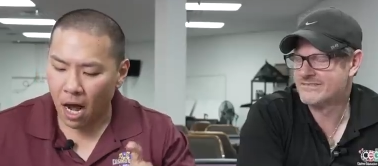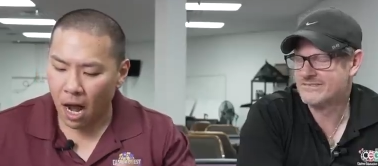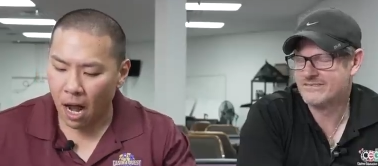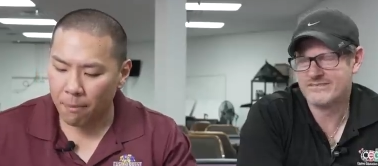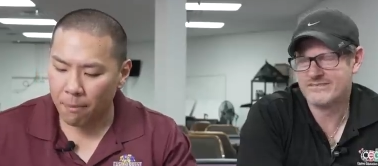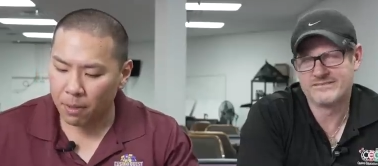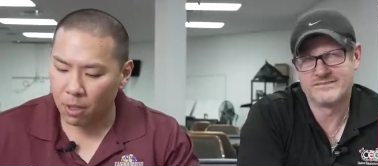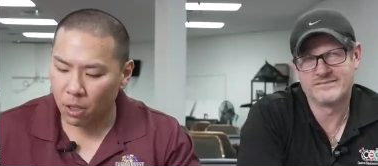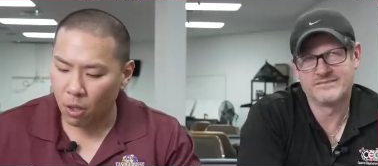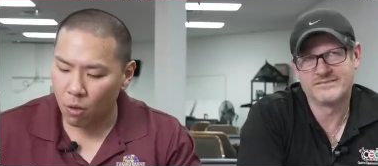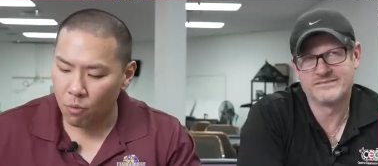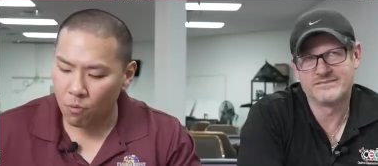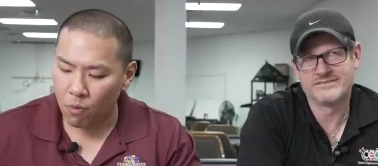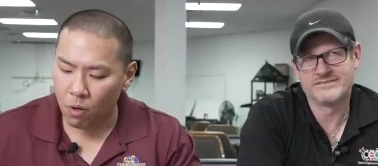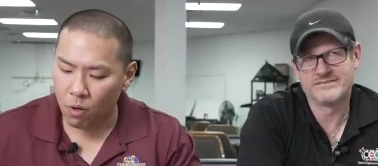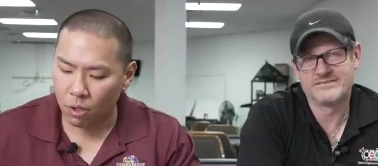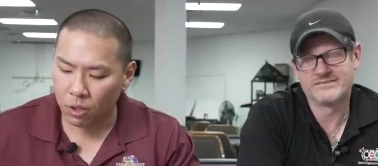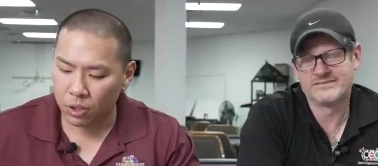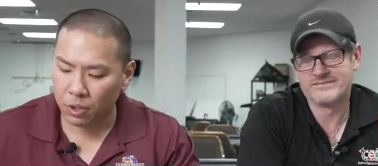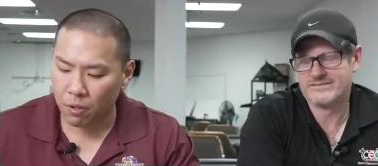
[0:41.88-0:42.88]
Speaker 1: I'm a low
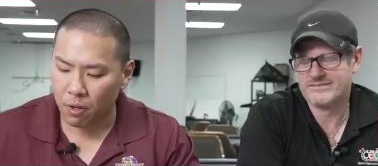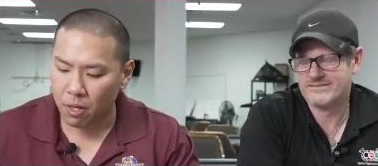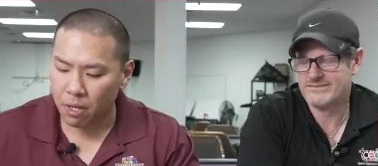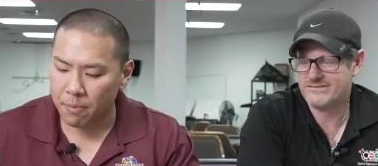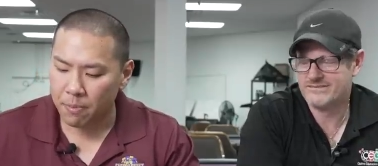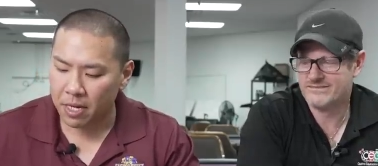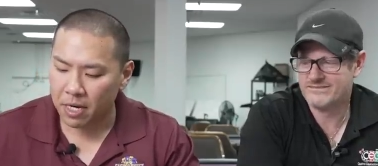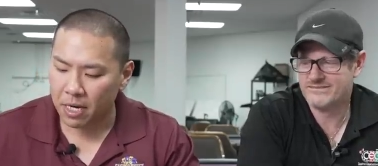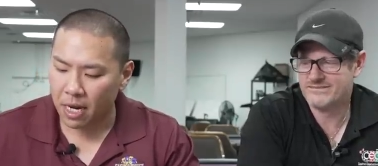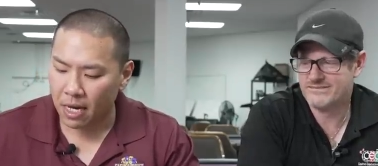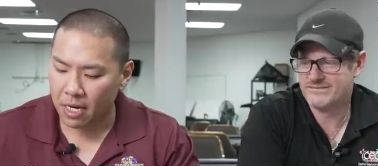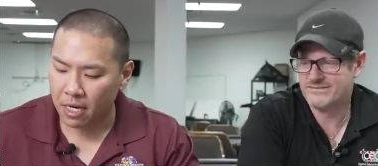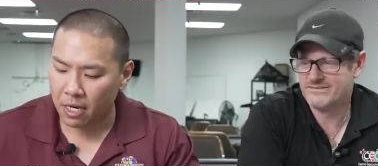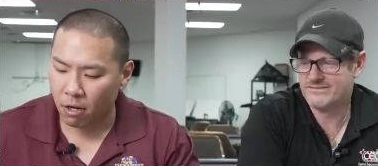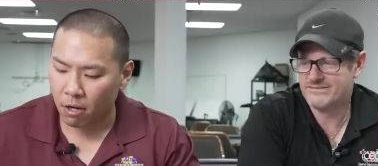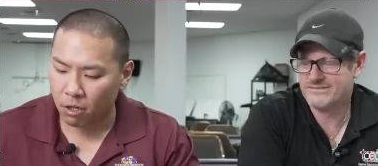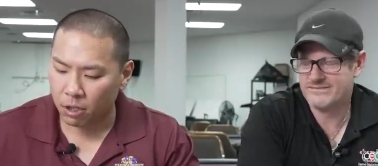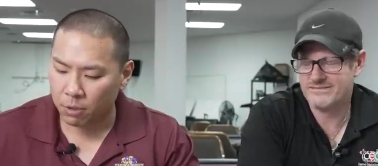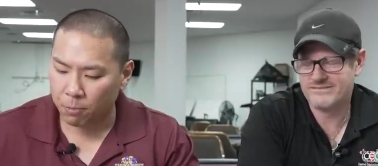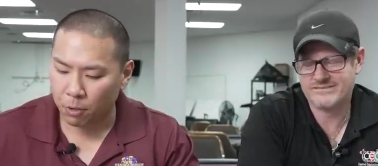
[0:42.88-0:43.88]
roller, so I only bet ninety
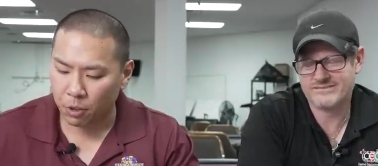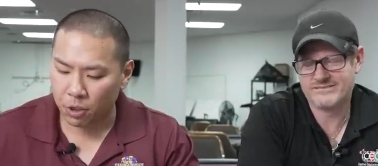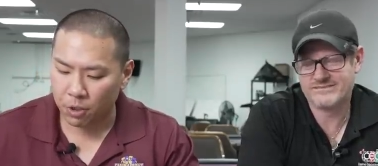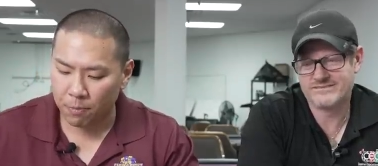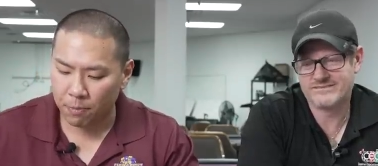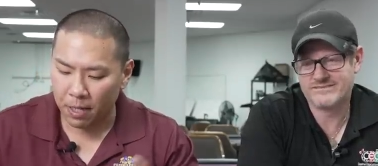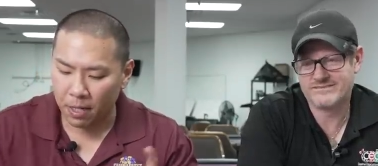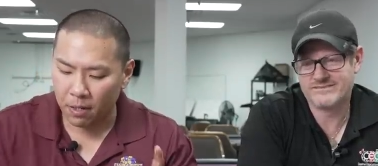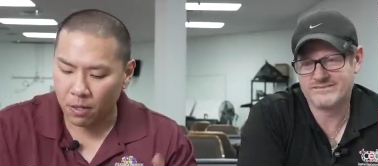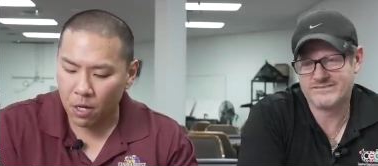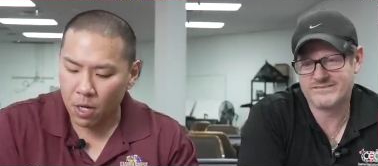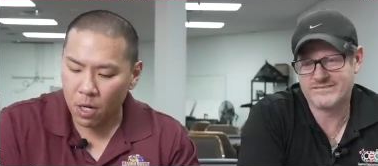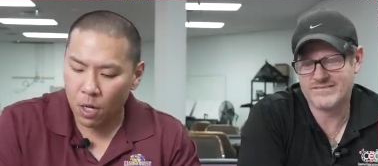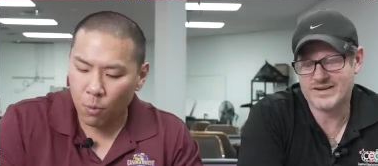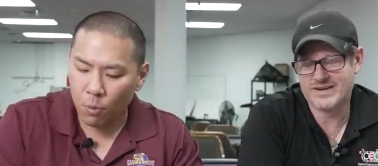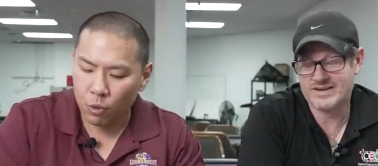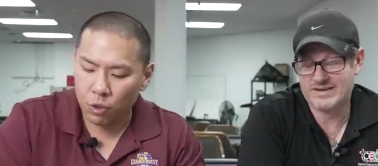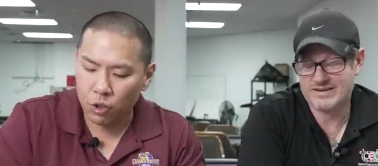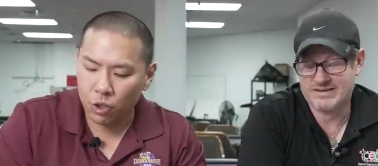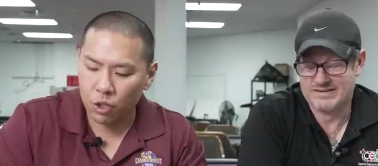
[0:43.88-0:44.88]
dollars per spin.
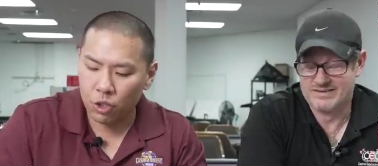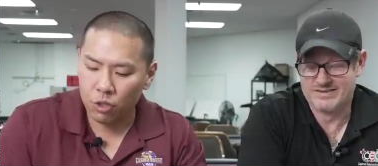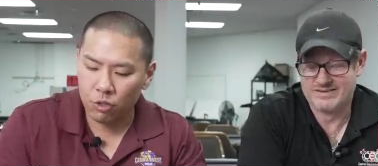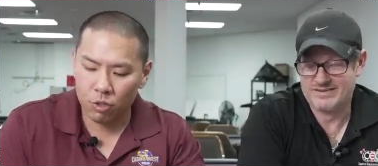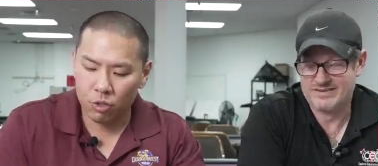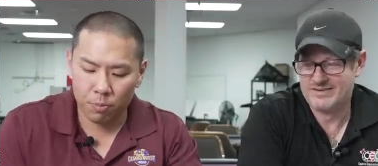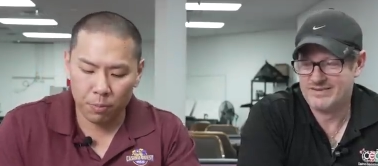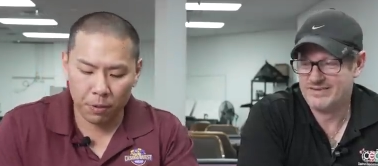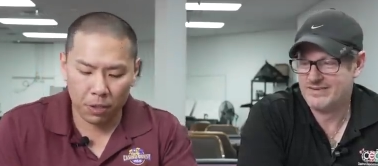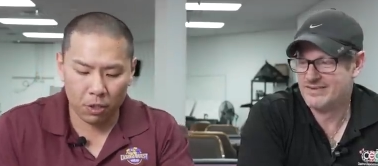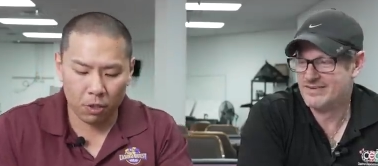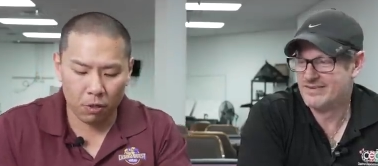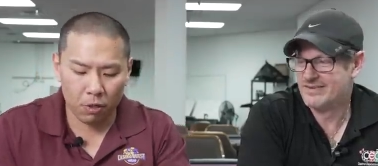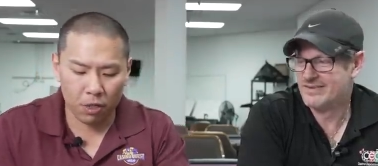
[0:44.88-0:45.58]
What you're gonna do is put